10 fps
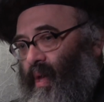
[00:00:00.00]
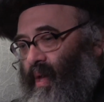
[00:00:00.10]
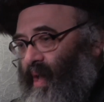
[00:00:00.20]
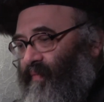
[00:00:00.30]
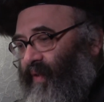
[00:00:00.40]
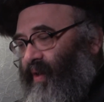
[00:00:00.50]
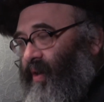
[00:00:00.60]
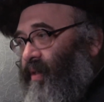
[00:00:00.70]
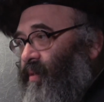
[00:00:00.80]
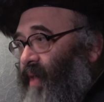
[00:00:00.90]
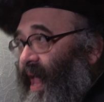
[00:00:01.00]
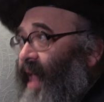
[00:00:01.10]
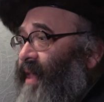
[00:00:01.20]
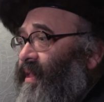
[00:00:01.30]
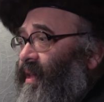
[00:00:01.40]
And I figured
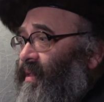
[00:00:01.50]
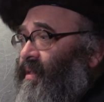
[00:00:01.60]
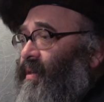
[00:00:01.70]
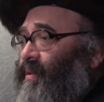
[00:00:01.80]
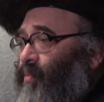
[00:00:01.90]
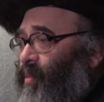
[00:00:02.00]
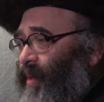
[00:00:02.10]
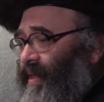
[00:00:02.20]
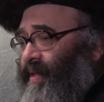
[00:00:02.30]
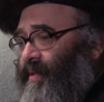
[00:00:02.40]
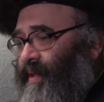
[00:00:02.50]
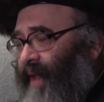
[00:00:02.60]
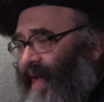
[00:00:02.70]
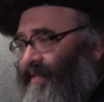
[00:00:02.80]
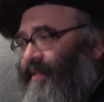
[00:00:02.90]
today that it would be the
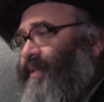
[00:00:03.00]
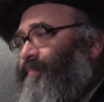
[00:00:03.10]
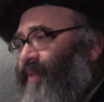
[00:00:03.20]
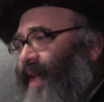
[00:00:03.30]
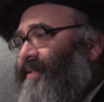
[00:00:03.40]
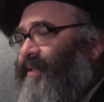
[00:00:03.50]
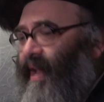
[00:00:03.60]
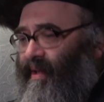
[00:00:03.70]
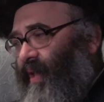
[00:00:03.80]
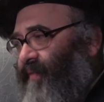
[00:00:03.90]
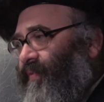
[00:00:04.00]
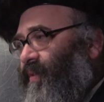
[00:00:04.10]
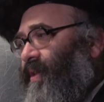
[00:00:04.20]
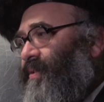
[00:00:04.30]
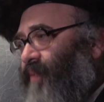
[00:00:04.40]
nicest present that I could give to
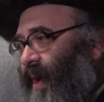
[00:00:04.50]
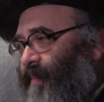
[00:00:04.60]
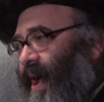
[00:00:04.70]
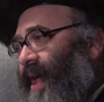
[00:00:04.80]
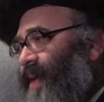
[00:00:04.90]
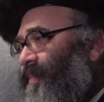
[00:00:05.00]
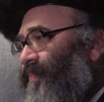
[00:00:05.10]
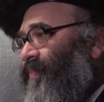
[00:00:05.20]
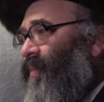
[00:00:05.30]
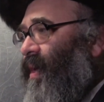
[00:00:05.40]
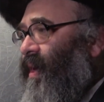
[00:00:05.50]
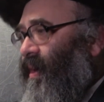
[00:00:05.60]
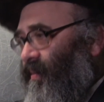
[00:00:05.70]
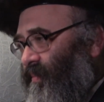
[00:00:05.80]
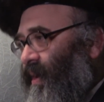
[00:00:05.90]
this rabbi,
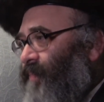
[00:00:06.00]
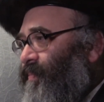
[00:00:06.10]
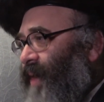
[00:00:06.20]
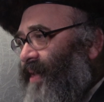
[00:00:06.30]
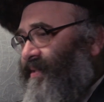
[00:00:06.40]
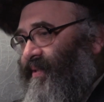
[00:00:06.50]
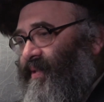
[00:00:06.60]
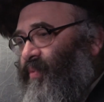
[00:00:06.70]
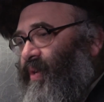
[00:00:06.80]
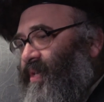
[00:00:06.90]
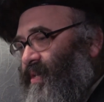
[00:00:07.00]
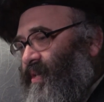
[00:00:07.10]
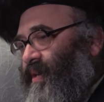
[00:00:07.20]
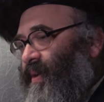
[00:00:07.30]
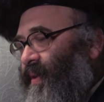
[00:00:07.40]
a present which
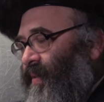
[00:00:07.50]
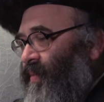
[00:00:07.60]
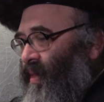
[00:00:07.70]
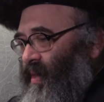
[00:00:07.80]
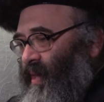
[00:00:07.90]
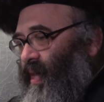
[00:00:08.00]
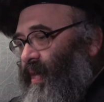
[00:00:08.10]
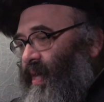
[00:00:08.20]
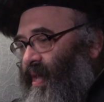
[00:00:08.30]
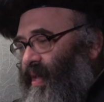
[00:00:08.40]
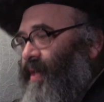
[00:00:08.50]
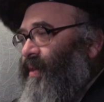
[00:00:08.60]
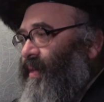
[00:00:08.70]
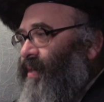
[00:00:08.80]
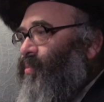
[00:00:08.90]

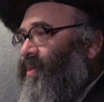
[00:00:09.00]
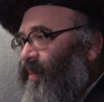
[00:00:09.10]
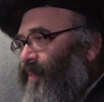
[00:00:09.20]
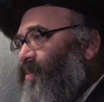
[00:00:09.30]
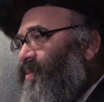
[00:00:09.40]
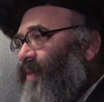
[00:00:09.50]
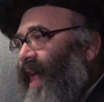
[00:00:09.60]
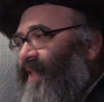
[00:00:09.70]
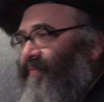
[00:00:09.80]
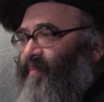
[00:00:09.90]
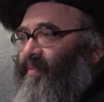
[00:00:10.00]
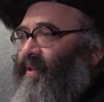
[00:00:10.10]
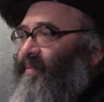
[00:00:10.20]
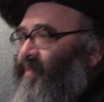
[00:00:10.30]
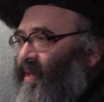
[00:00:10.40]
he was supposed to get from
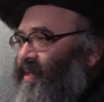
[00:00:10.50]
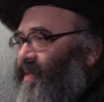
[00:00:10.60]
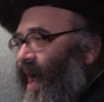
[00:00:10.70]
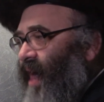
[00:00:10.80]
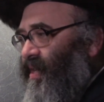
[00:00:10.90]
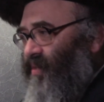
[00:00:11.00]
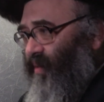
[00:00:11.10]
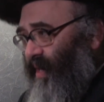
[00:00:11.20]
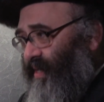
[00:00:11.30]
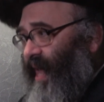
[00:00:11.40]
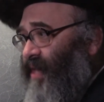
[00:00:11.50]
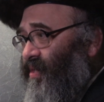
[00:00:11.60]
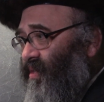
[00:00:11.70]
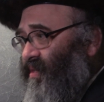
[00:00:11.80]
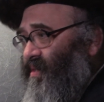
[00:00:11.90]
the Zionist
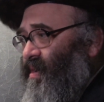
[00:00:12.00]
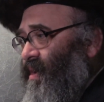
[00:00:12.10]
Organizations